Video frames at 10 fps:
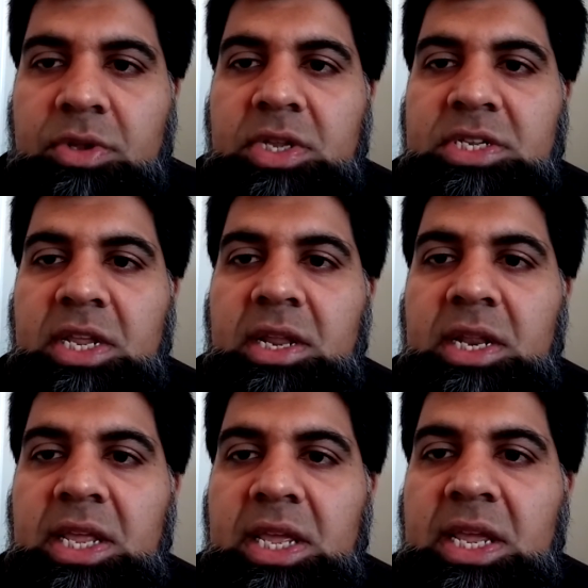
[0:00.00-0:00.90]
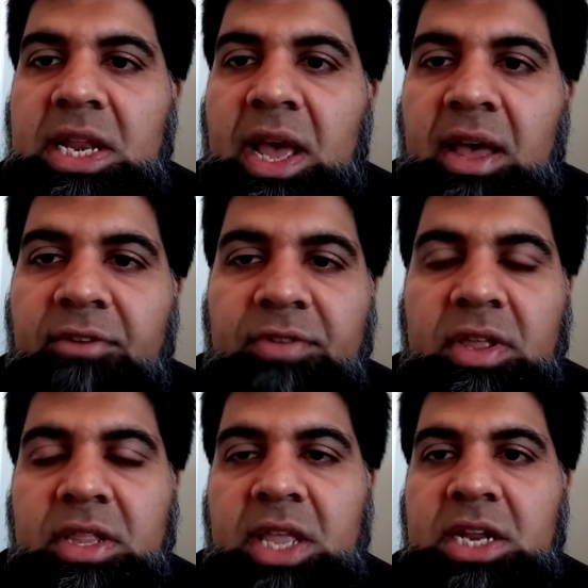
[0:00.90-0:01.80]
So you say
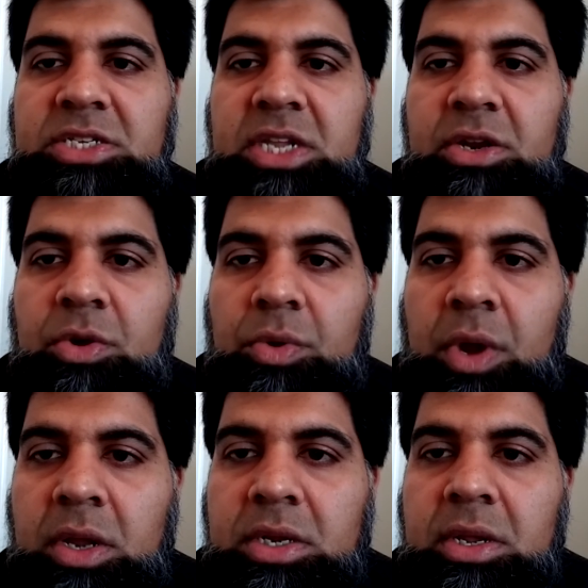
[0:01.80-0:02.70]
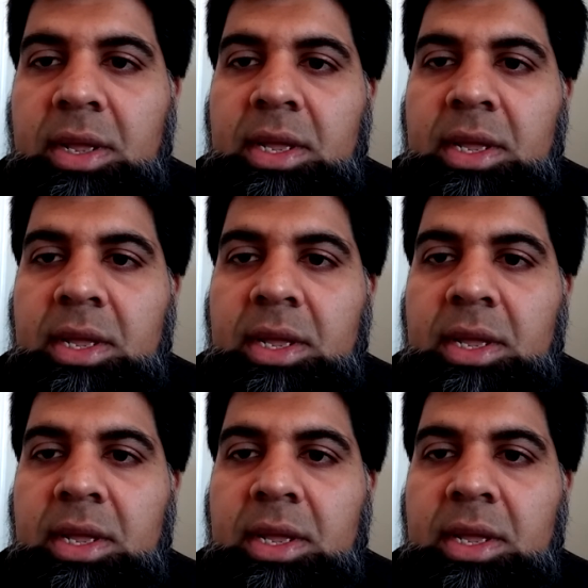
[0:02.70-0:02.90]
li'ilafi, that is incorrect.